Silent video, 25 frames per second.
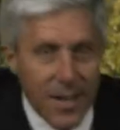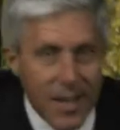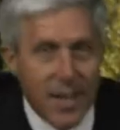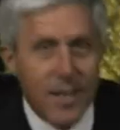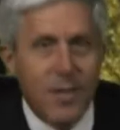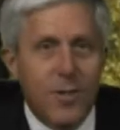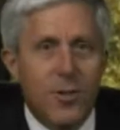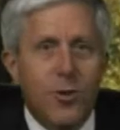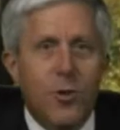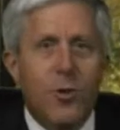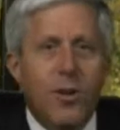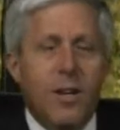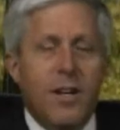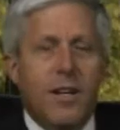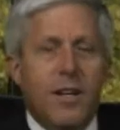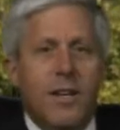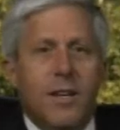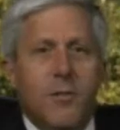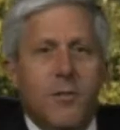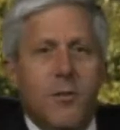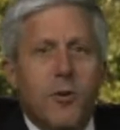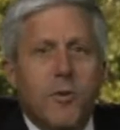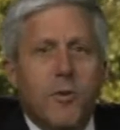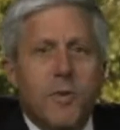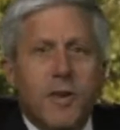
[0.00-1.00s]
Historically,
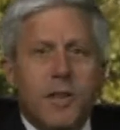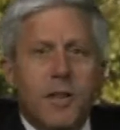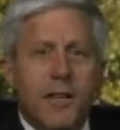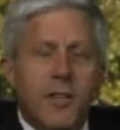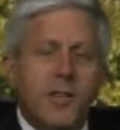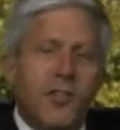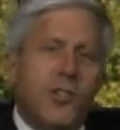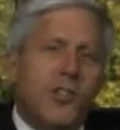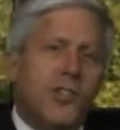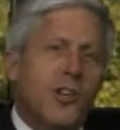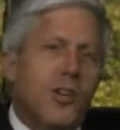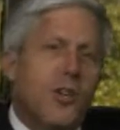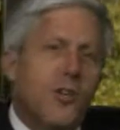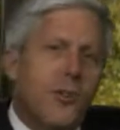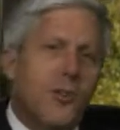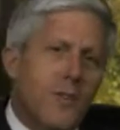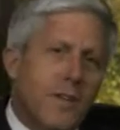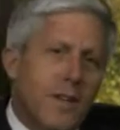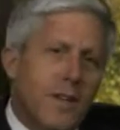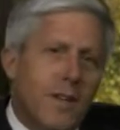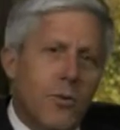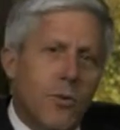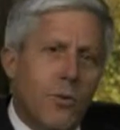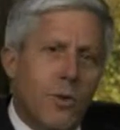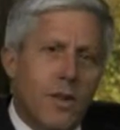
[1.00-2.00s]
Mobile has shown
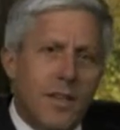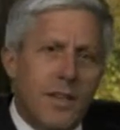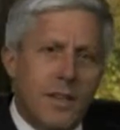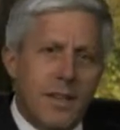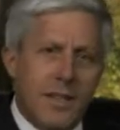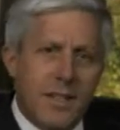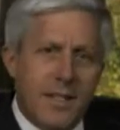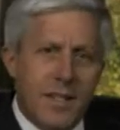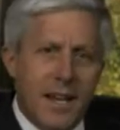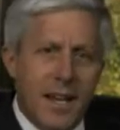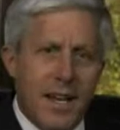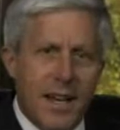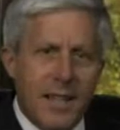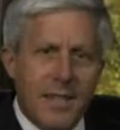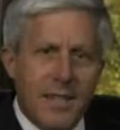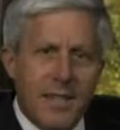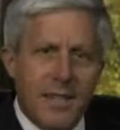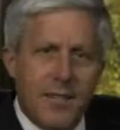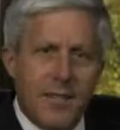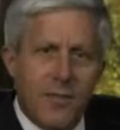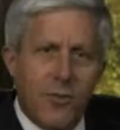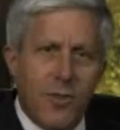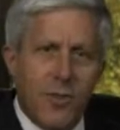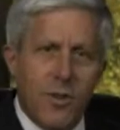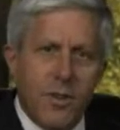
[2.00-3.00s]
that when it decides
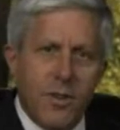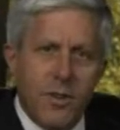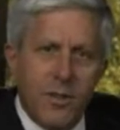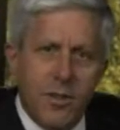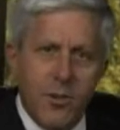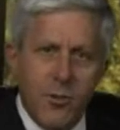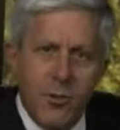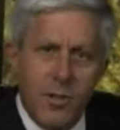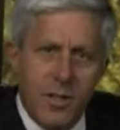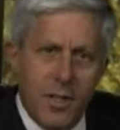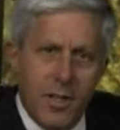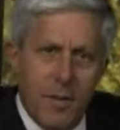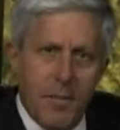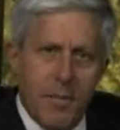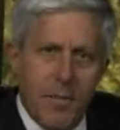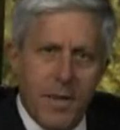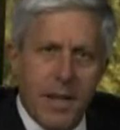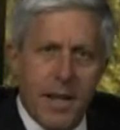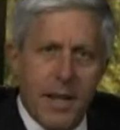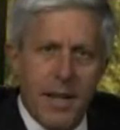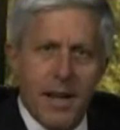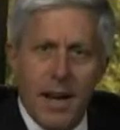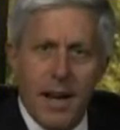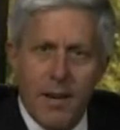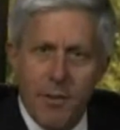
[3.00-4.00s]
it's going to do
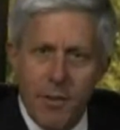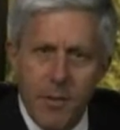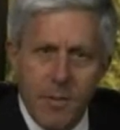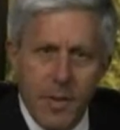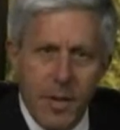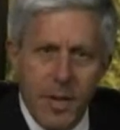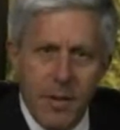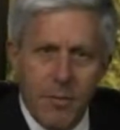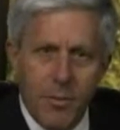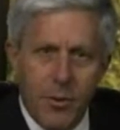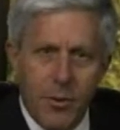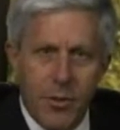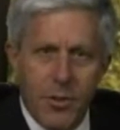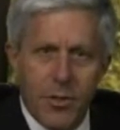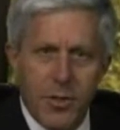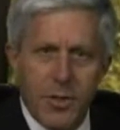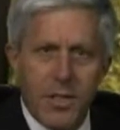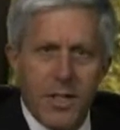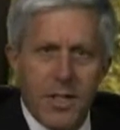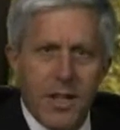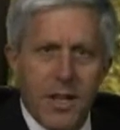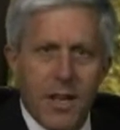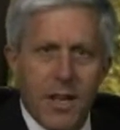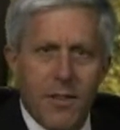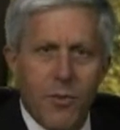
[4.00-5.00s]
something and everybody pulls
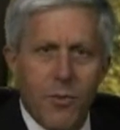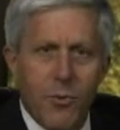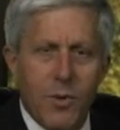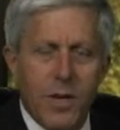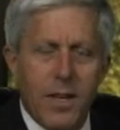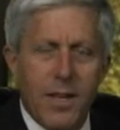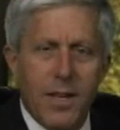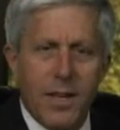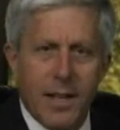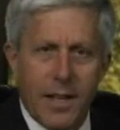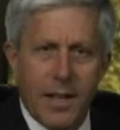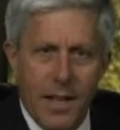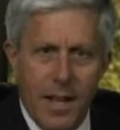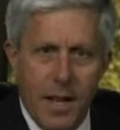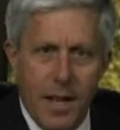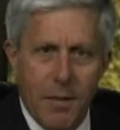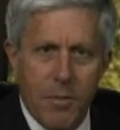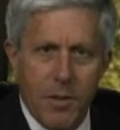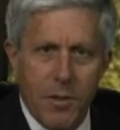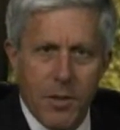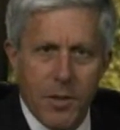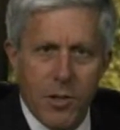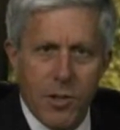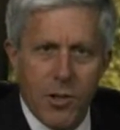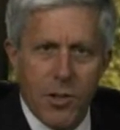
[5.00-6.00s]
together, we can
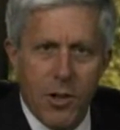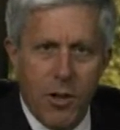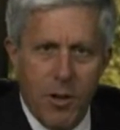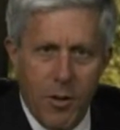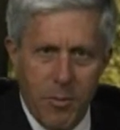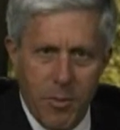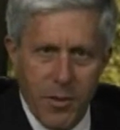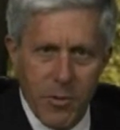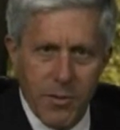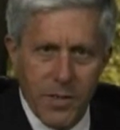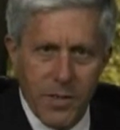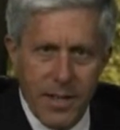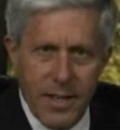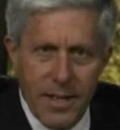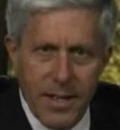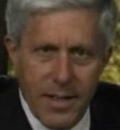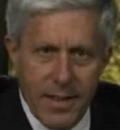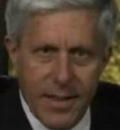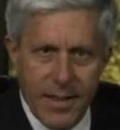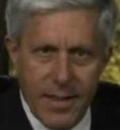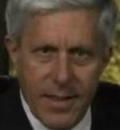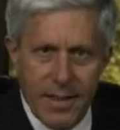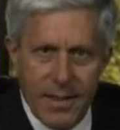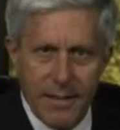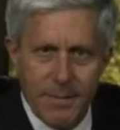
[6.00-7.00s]
accomplish almost
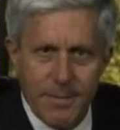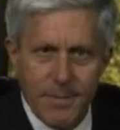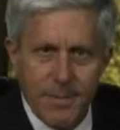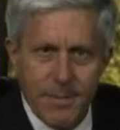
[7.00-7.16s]
anything.